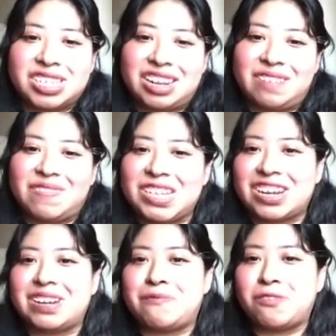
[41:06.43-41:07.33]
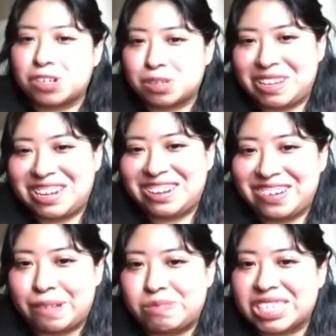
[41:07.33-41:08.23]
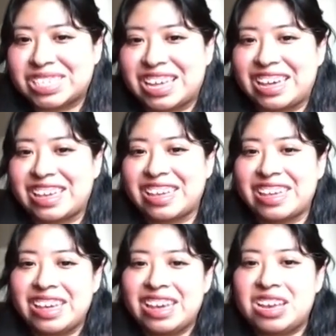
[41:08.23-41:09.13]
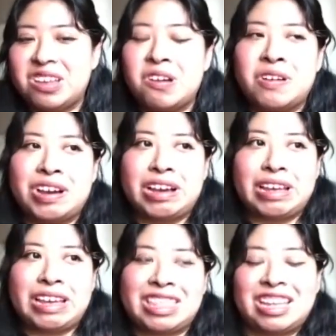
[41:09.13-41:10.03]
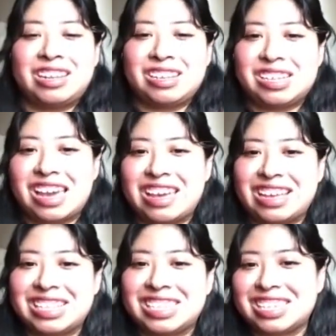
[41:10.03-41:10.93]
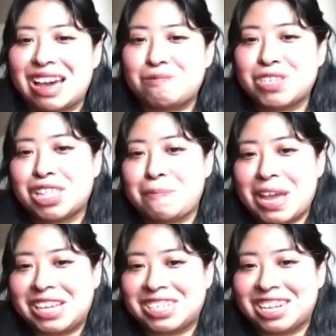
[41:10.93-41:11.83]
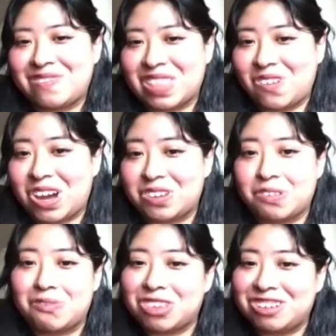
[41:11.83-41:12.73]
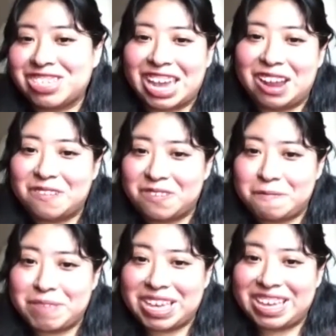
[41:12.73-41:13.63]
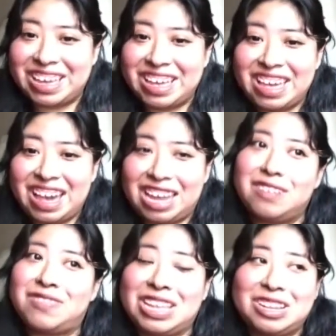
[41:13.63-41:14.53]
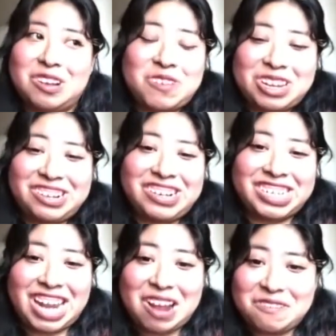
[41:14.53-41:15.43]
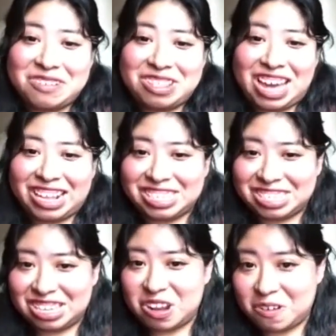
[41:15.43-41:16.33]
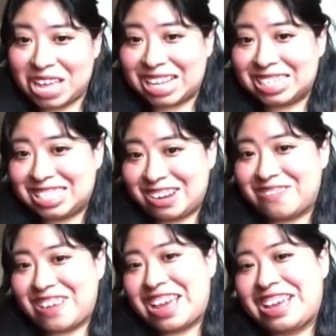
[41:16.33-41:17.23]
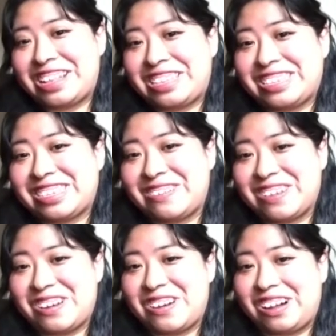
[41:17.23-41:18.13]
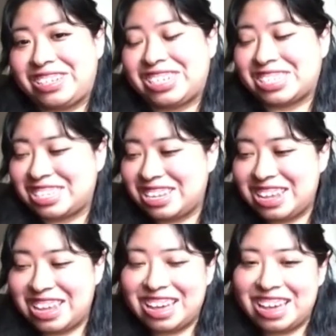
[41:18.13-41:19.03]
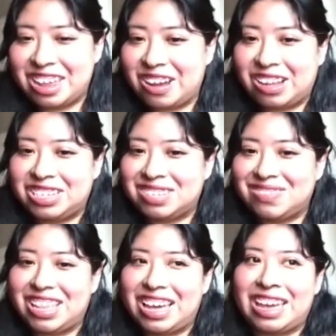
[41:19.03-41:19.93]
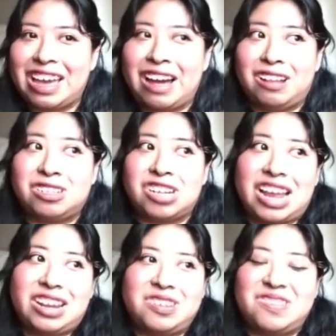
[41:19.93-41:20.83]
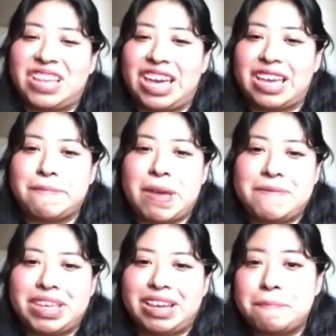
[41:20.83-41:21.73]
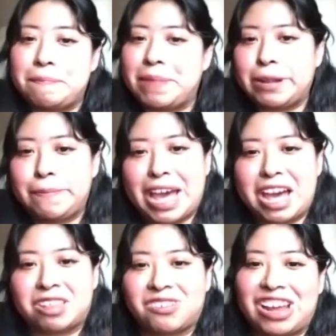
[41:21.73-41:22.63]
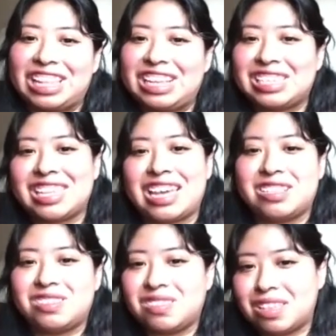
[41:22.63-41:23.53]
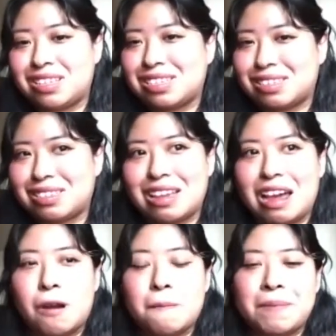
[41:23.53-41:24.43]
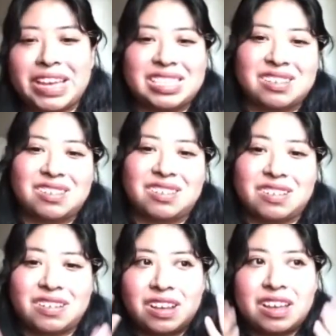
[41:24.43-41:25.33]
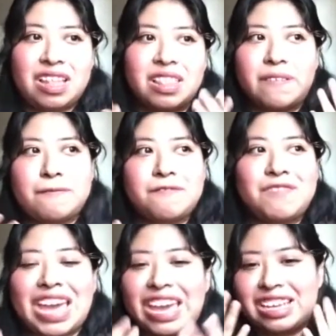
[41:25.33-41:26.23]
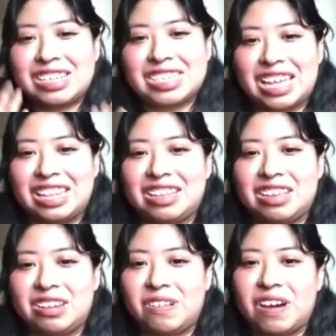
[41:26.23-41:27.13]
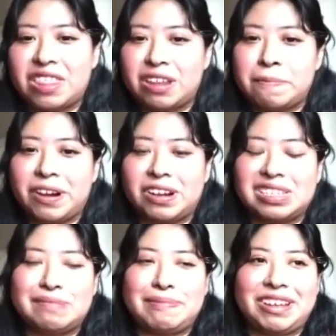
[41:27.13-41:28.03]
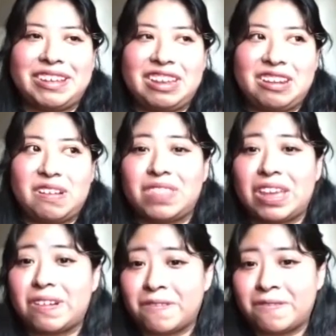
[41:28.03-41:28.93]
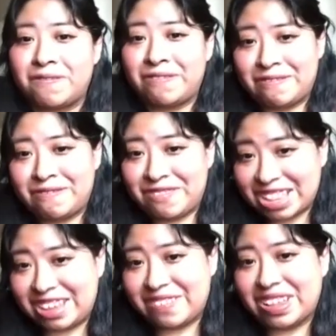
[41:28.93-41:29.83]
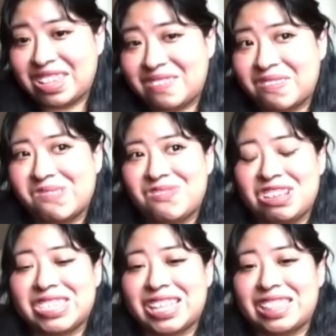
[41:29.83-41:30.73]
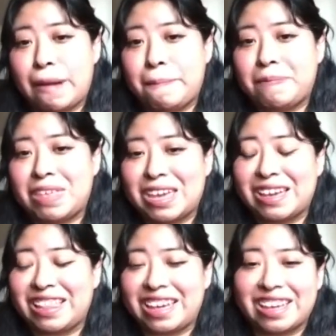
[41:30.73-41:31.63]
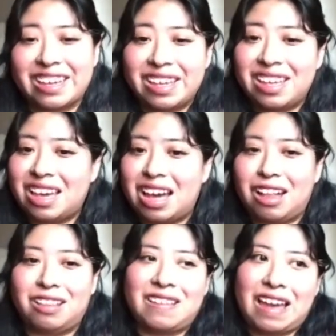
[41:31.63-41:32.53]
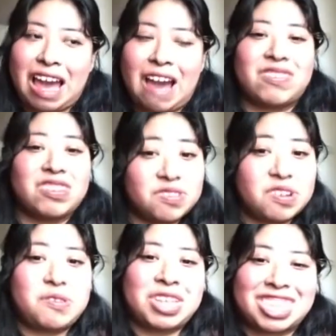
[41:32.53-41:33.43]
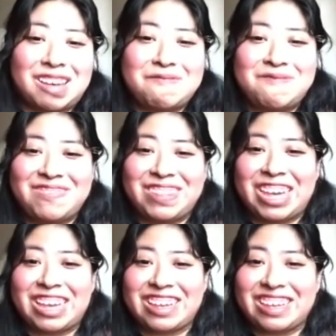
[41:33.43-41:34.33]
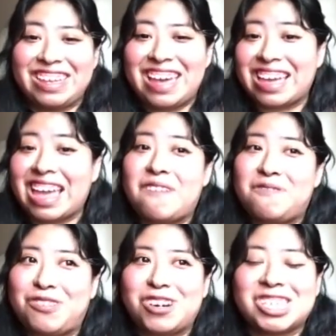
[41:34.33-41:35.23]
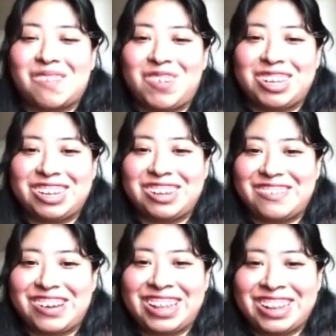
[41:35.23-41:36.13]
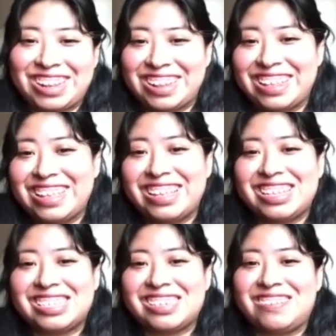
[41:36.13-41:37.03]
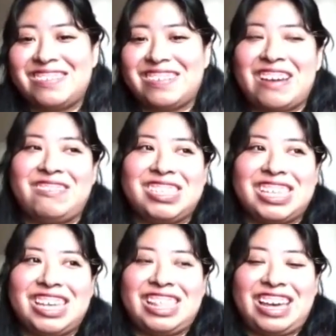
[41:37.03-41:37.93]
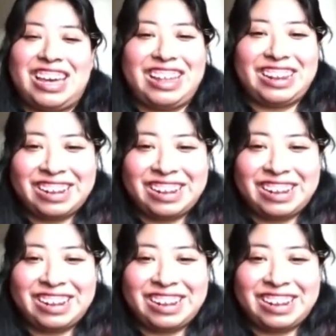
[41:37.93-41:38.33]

And if they try to force me to do it, I'm just like, you know, at the end of the day, it's up to the patient if they want to refuse care from me. And if they don't want to do a shower, that's, you know, that's their right. So, you know, I'll just be like, I'll try to do, like, maybe a bed bath or at least, like, do those armpits or the face and, you know, other parts. But, you know, if they're really, really refusing that thing, like, I'll have to agree with them. Like, I can't force someone to do it. So I would say that.